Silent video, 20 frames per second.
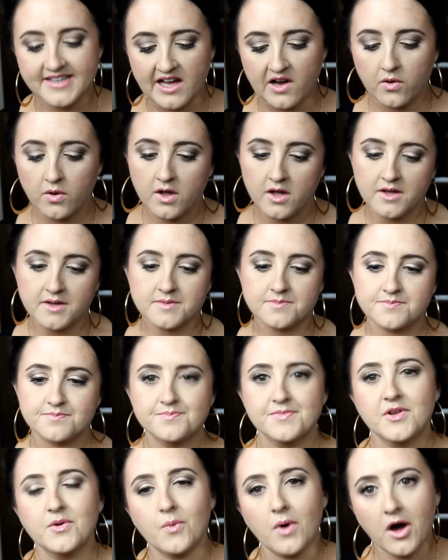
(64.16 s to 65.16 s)
Now,
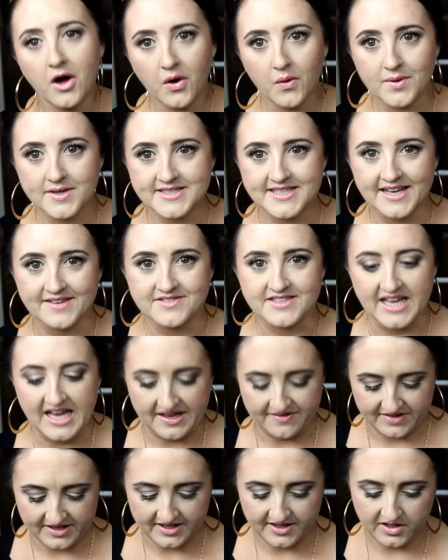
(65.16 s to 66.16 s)
you don't always have to
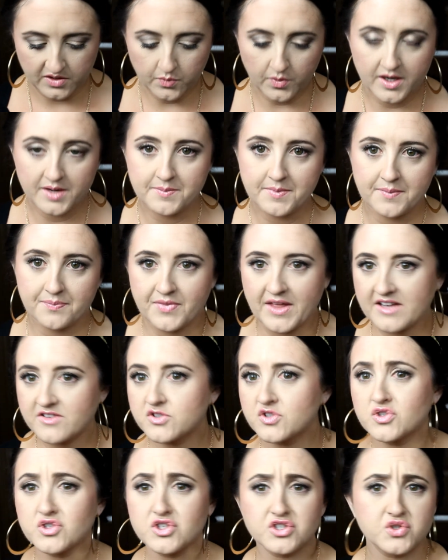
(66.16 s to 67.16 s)
have it. You want to,
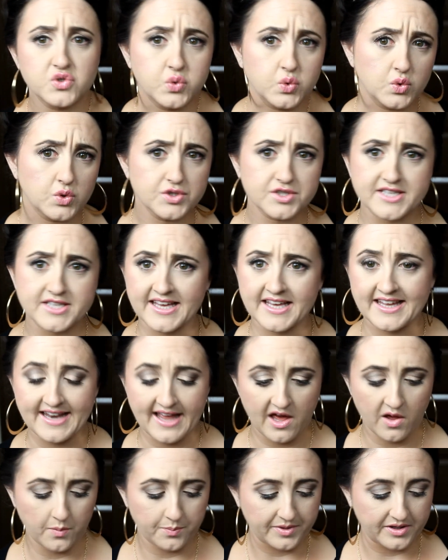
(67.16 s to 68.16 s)
those are just tools that can
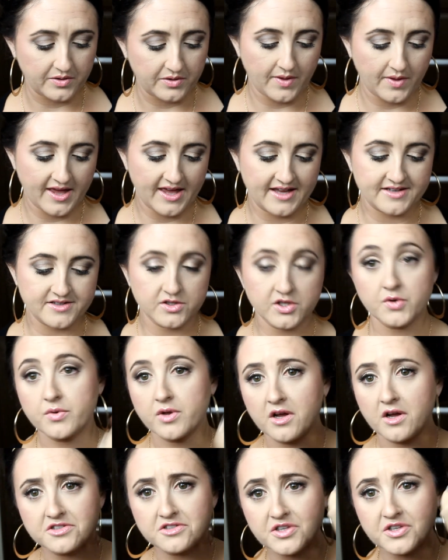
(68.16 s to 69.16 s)
help you. And you
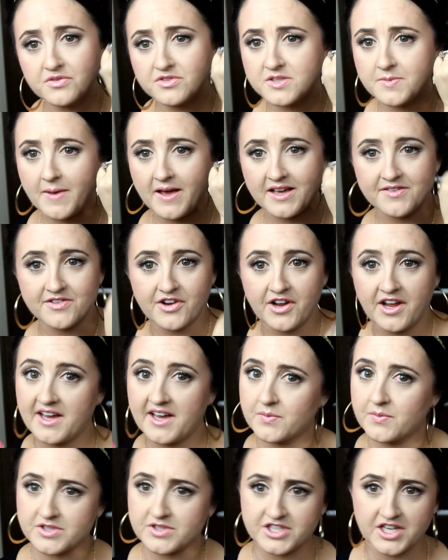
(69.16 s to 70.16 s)
can also use the back of your
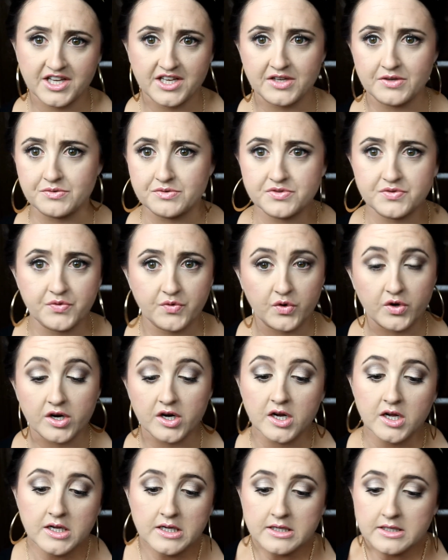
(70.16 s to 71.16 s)
hand, which I used for
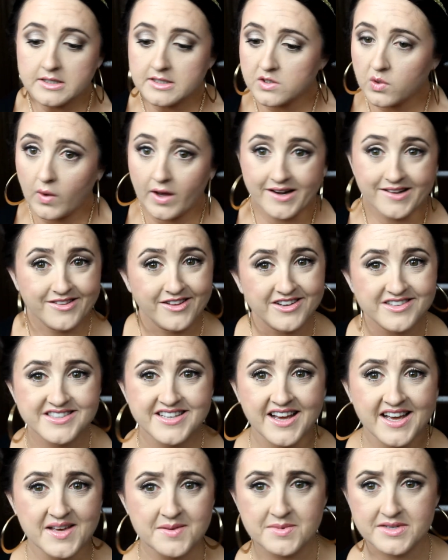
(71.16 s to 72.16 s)
quite a long
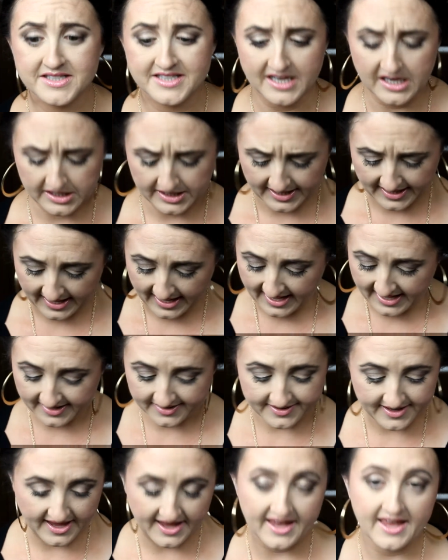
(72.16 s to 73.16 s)
time until I
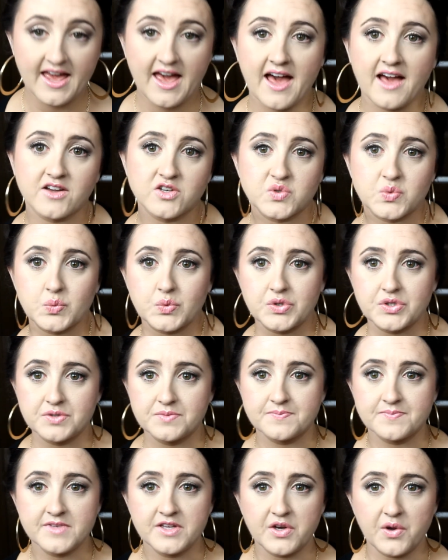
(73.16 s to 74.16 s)
had a
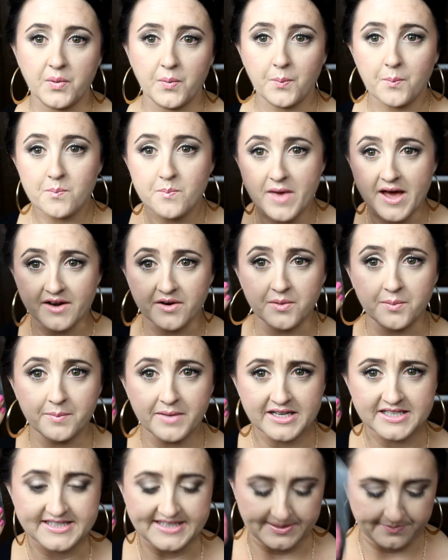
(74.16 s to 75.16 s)
actual, you know, metal
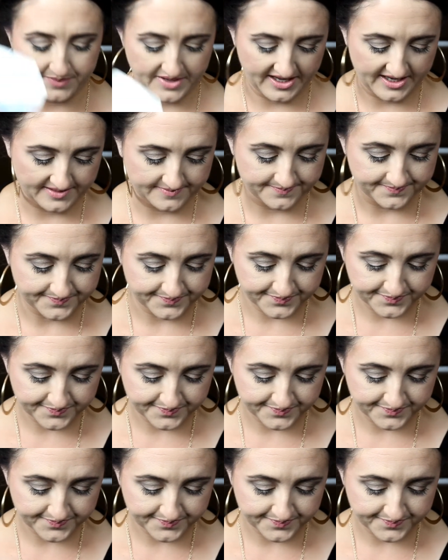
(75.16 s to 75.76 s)
mixing pan.